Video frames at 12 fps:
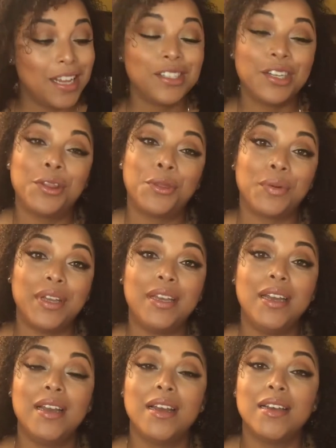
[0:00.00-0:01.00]
to
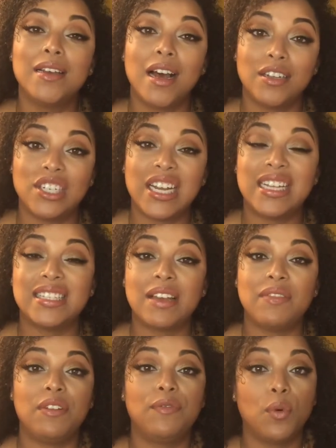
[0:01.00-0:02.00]
three hundred and
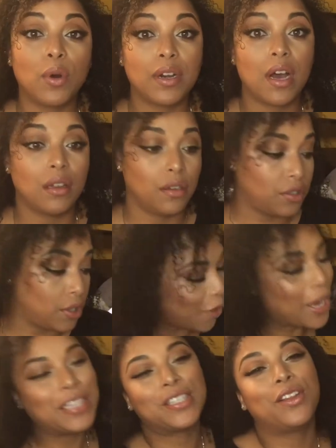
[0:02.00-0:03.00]
seventy four dollars
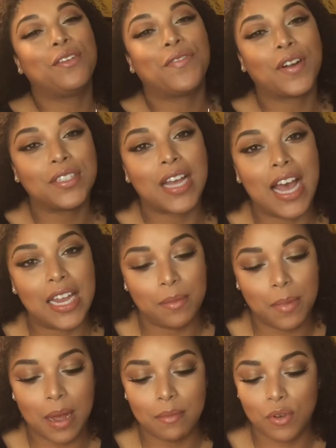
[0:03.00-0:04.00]
Okay, so the first
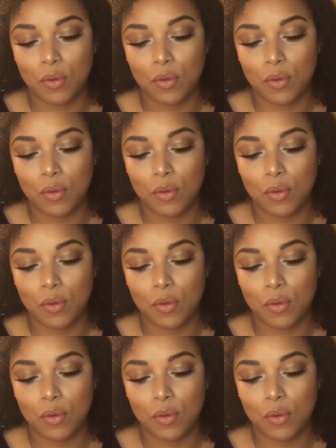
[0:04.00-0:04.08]
item I'm